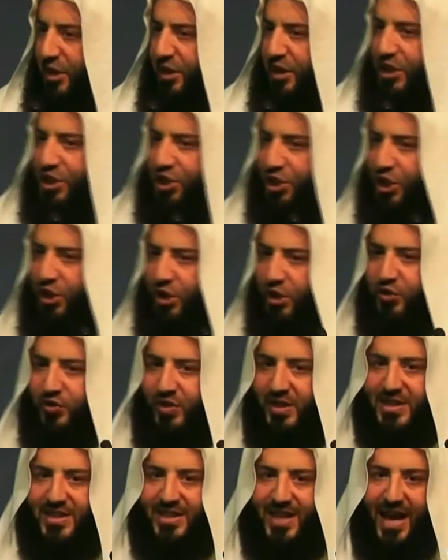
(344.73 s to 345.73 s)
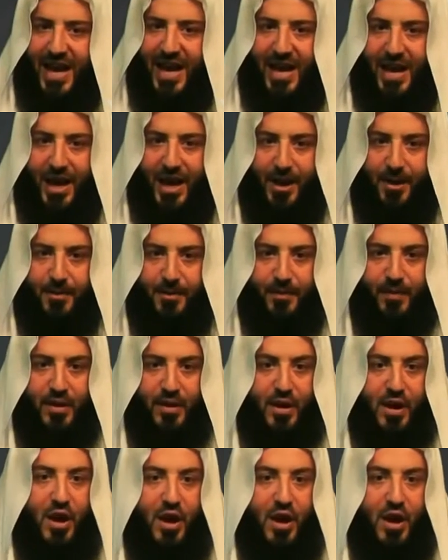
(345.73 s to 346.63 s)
the children say